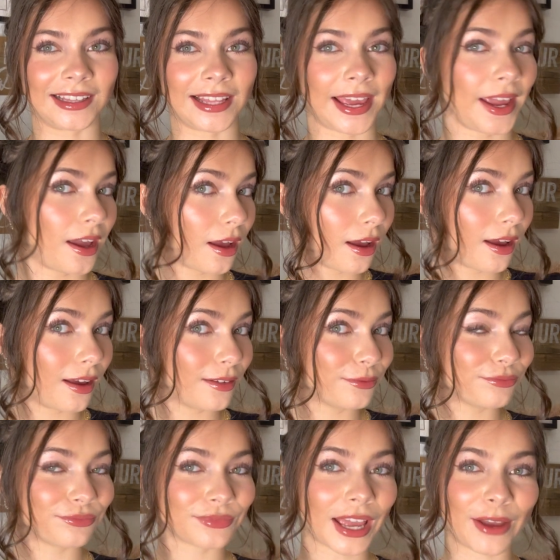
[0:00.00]
Like,
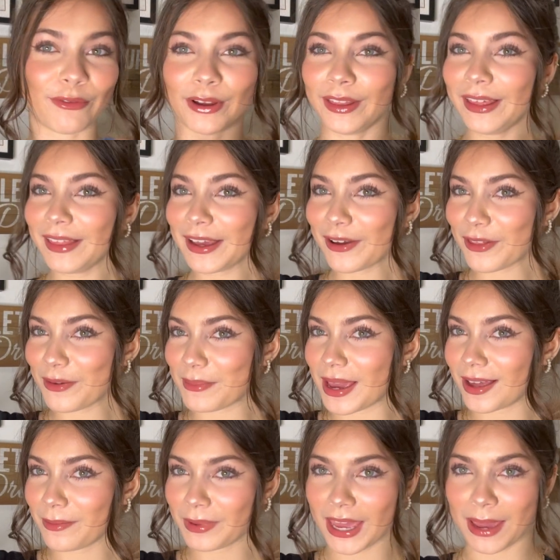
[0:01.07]
I really like how the
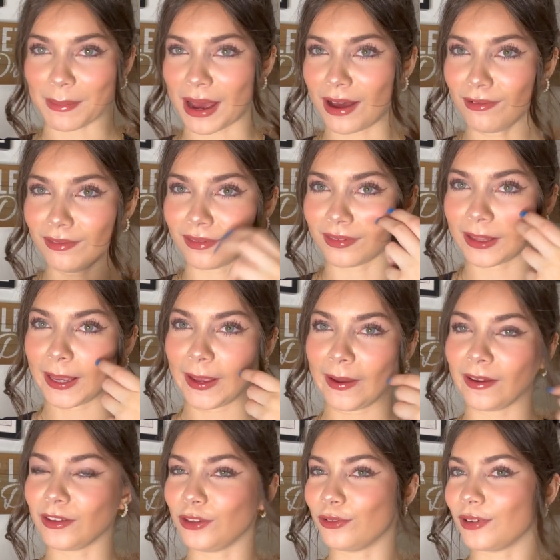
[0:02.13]
makeup came out, like,
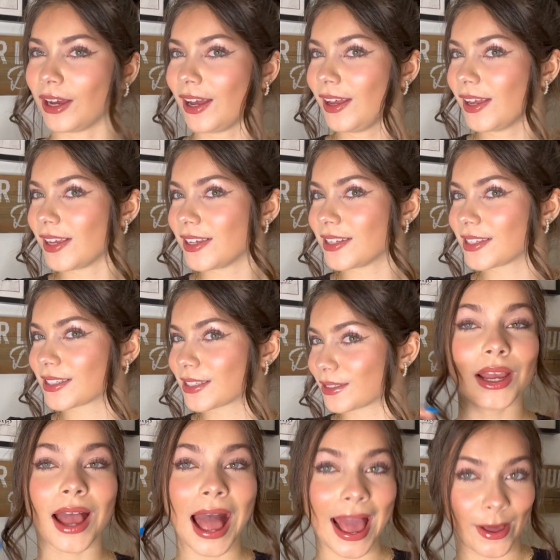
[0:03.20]
you guys.
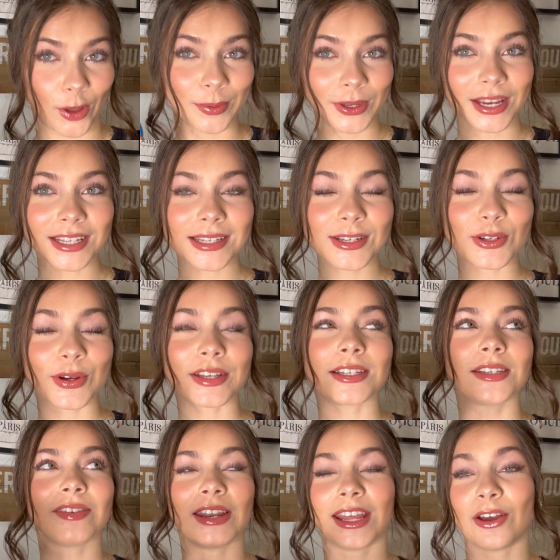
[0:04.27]
I hope you guys enjoyed
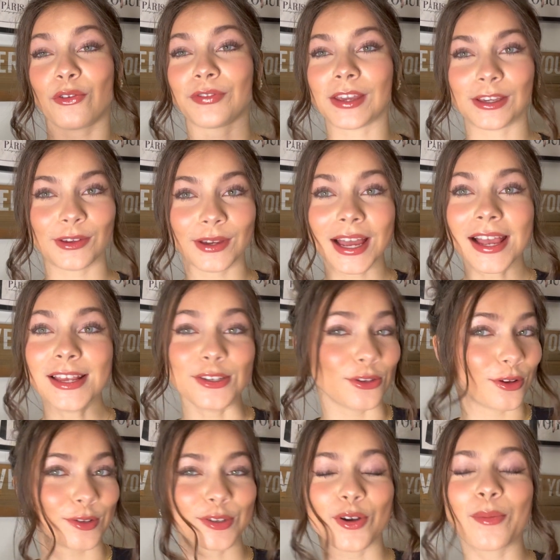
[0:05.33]
this video. Thank you guys
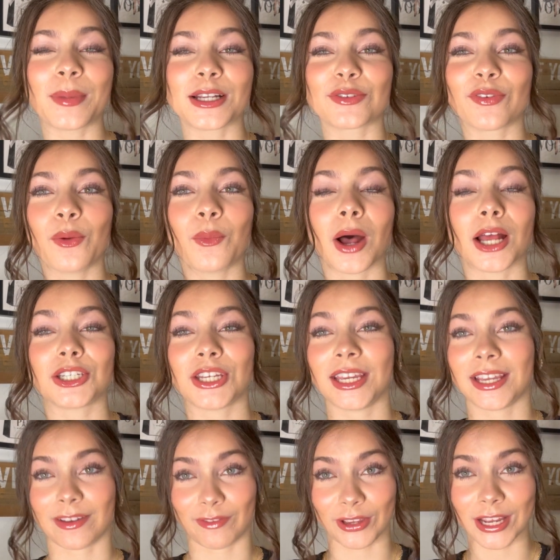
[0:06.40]
so much for watching.
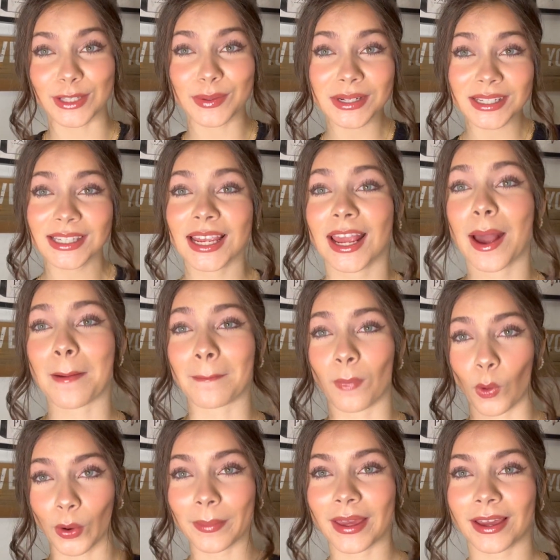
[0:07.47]
If you guys want to see
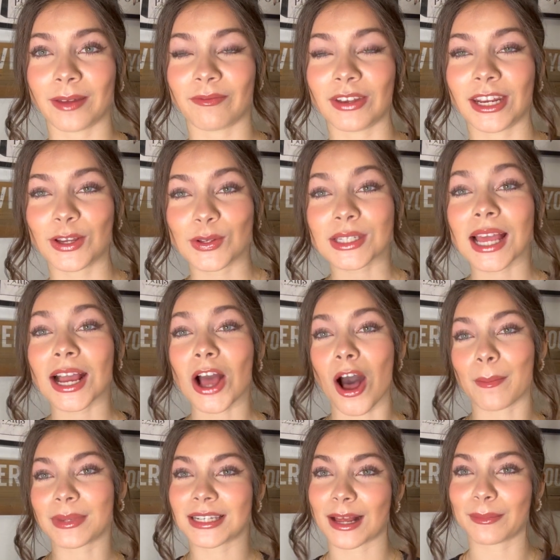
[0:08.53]
more makeup videos,
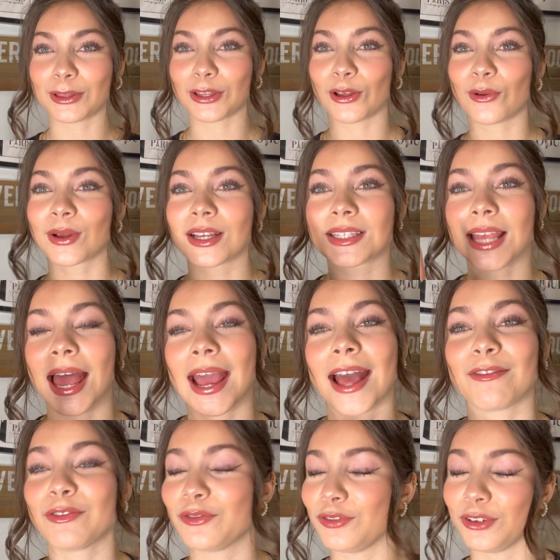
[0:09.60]
comment down below because I
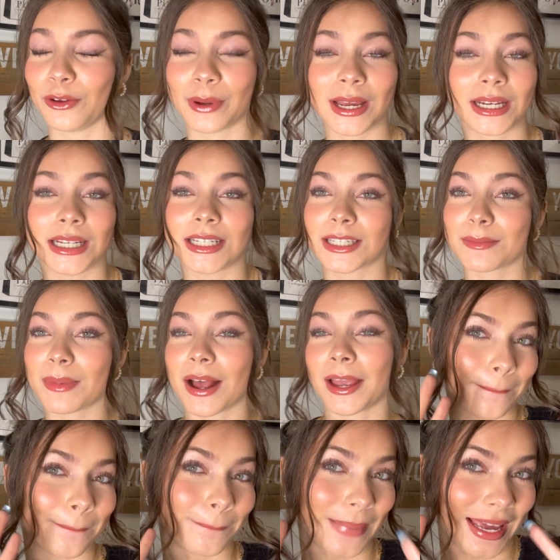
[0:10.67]
have a few ideas in
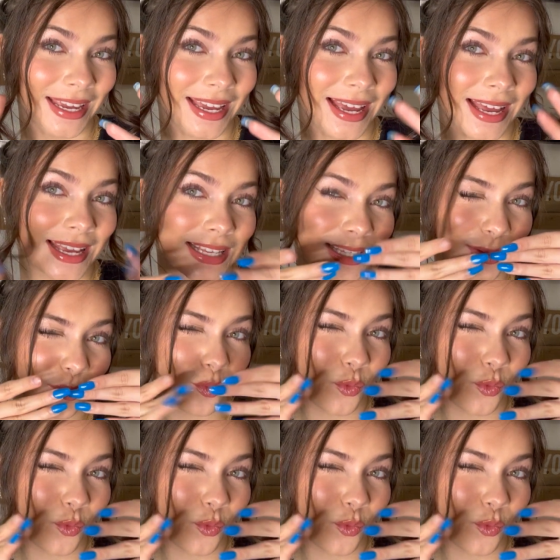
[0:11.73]
mind. Bye guys.